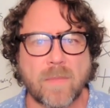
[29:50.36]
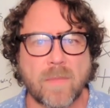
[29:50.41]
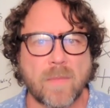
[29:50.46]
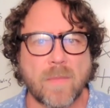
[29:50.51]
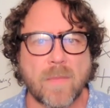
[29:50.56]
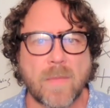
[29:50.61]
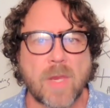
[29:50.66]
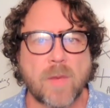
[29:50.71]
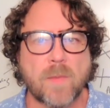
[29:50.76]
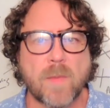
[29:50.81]

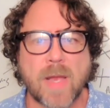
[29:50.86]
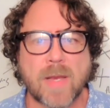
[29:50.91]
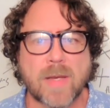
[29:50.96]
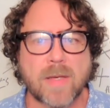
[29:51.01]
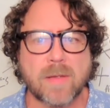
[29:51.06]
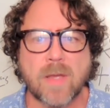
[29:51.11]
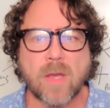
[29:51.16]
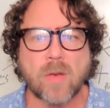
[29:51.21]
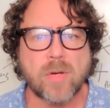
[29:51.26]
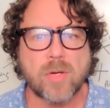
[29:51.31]
you
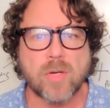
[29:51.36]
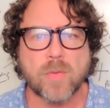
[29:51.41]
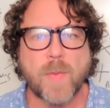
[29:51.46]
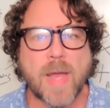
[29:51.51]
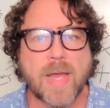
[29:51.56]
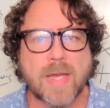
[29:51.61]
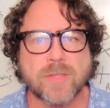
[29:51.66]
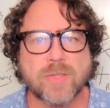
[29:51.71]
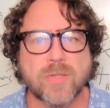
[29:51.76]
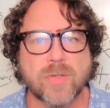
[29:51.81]
might go to your
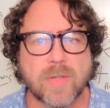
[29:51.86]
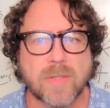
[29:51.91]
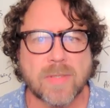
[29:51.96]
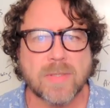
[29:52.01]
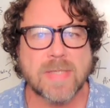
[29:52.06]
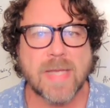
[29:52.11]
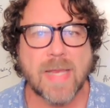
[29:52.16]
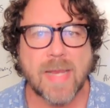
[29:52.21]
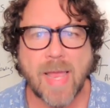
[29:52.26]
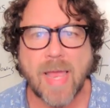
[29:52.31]
pastor and
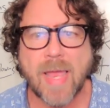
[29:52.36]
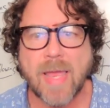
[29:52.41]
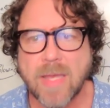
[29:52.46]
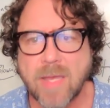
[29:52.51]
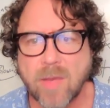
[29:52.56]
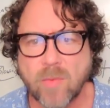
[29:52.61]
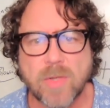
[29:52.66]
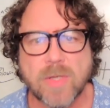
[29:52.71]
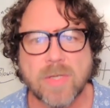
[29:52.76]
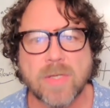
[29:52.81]
say, hey,
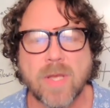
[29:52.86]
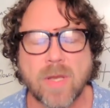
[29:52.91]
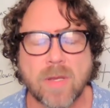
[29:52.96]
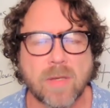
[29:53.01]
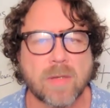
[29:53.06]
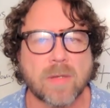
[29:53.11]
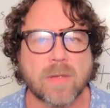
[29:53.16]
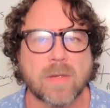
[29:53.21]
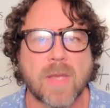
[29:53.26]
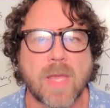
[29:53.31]

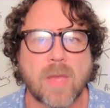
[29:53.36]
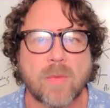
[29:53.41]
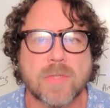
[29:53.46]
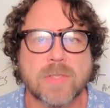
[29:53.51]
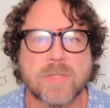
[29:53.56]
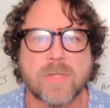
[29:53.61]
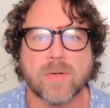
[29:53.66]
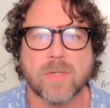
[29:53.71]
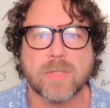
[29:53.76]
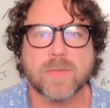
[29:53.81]
can we
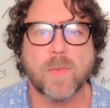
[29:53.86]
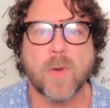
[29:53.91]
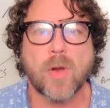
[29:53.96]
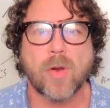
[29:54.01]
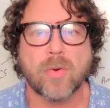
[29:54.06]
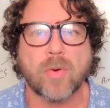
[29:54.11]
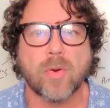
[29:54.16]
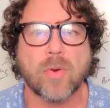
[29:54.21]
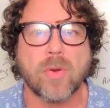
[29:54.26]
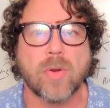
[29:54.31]
start a small
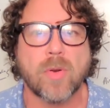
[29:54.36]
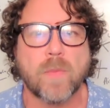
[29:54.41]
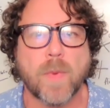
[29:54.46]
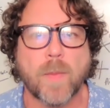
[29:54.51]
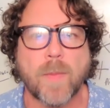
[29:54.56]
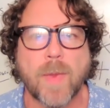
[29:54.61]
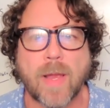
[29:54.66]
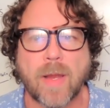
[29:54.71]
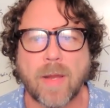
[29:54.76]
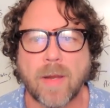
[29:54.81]
group
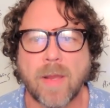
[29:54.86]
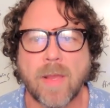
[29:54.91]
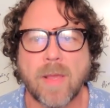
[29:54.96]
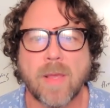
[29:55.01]
about